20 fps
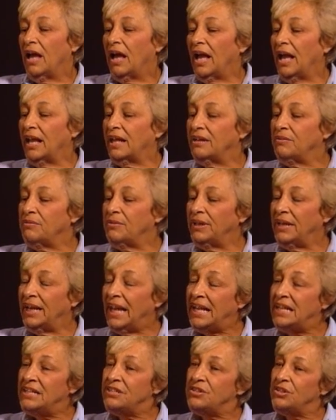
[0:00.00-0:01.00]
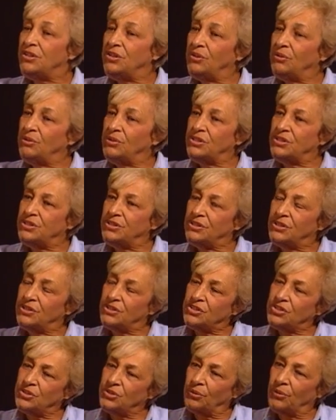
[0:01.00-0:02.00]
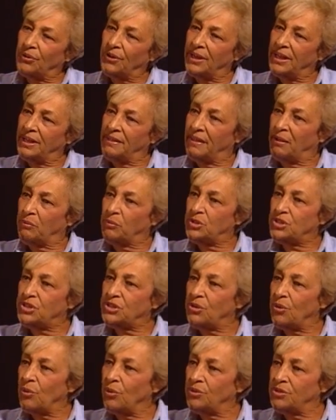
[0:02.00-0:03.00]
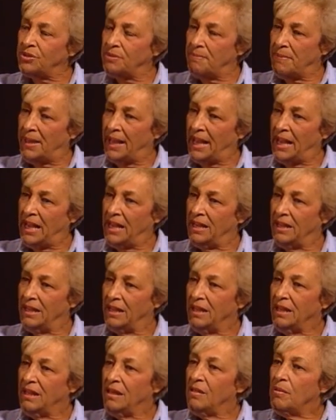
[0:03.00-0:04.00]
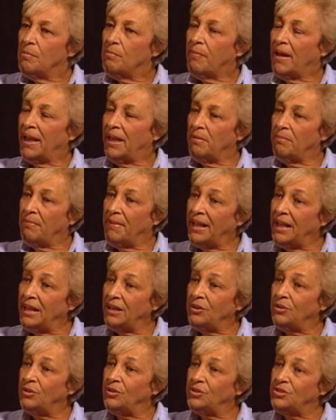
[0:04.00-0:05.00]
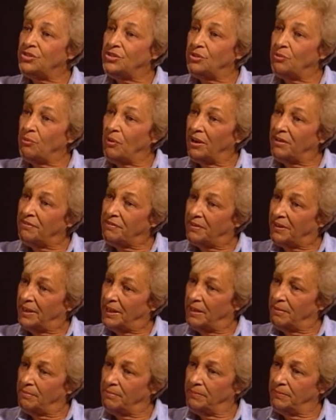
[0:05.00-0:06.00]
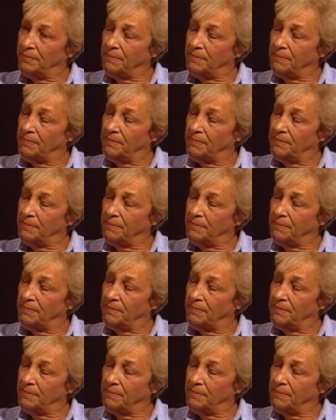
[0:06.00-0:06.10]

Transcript: I can relate to you a story that was told to me by a man who used to work for him.